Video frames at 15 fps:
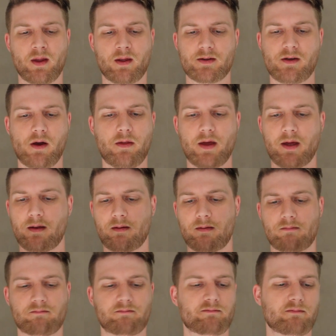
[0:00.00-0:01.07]
So they're,
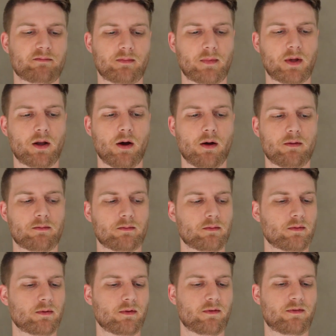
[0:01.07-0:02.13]
you know,
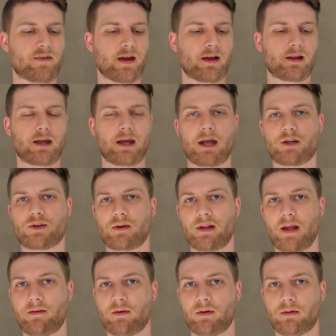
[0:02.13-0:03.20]
fairly
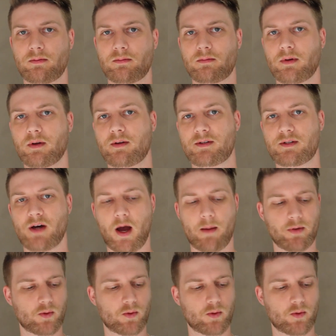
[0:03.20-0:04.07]
entry-level type